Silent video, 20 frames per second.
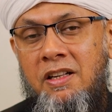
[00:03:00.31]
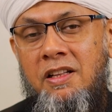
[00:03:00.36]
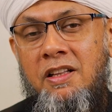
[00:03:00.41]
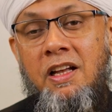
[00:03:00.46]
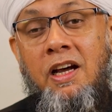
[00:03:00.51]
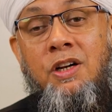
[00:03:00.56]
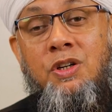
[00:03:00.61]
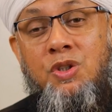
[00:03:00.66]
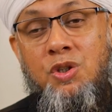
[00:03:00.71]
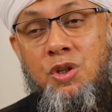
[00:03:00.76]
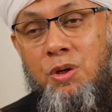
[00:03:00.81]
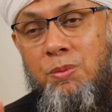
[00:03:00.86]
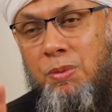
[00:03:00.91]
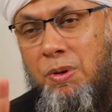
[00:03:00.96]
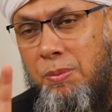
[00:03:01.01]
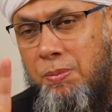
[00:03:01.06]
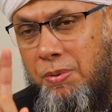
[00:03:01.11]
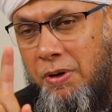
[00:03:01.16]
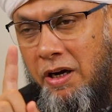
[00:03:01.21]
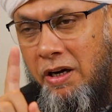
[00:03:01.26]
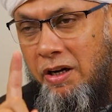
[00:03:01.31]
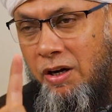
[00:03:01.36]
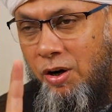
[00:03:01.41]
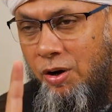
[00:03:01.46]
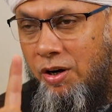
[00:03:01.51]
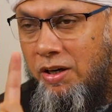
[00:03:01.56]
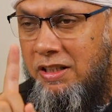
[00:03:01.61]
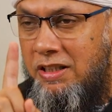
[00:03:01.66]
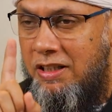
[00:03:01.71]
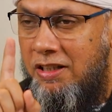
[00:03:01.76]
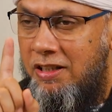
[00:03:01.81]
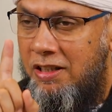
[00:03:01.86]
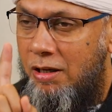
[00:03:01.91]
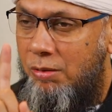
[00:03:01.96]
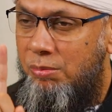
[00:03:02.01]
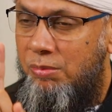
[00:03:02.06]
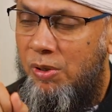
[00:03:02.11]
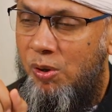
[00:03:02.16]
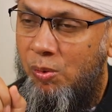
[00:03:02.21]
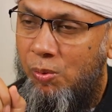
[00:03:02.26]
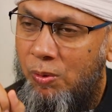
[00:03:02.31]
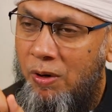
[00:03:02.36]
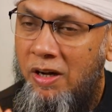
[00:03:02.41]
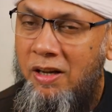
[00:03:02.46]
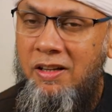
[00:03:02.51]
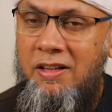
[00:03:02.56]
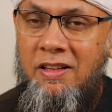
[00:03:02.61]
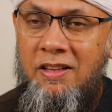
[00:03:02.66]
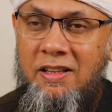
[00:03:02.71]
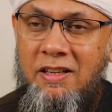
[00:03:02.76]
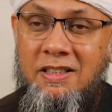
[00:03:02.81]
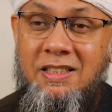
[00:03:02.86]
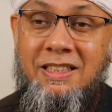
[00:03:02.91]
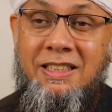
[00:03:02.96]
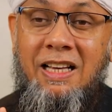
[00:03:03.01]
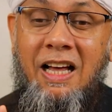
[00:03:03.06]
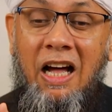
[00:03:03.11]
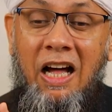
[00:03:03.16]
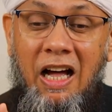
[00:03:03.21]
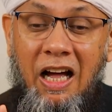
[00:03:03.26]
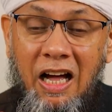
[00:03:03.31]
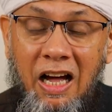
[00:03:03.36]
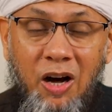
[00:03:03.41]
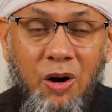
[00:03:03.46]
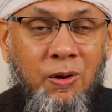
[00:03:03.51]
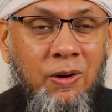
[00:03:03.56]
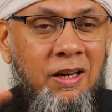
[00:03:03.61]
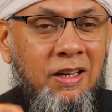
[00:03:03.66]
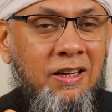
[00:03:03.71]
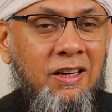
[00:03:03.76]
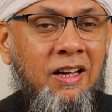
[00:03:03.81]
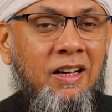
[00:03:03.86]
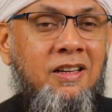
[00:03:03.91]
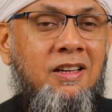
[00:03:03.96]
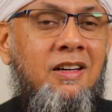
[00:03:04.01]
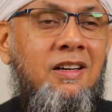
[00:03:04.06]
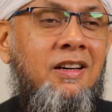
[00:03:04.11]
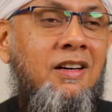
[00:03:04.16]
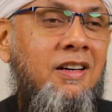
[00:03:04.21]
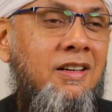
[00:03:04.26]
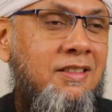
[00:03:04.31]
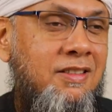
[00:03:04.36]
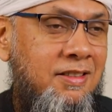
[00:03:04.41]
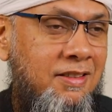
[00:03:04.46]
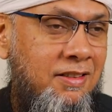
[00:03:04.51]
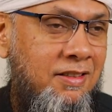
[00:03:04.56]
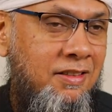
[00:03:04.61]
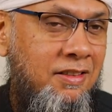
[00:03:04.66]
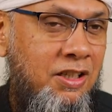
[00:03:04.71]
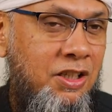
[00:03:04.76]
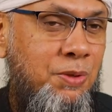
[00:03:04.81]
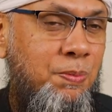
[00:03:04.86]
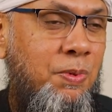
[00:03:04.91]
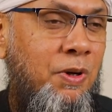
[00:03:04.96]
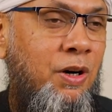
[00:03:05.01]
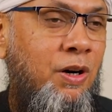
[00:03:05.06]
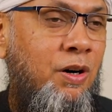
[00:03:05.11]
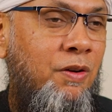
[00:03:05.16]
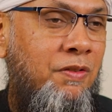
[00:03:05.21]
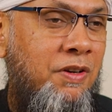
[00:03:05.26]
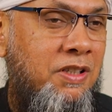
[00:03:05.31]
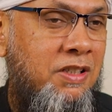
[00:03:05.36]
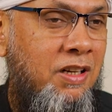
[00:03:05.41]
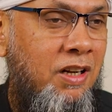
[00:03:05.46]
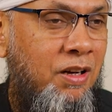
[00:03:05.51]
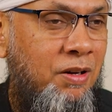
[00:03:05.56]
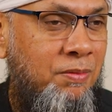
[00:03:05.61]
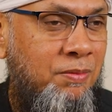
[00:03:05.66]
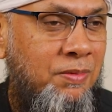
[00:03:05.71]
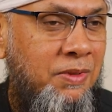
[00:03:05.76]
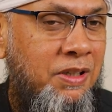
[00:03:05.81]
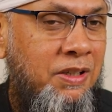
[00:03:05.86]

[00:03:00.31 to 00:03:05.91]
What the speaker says: That should be priority number one. This is how neglected it is, this pillar of Islam.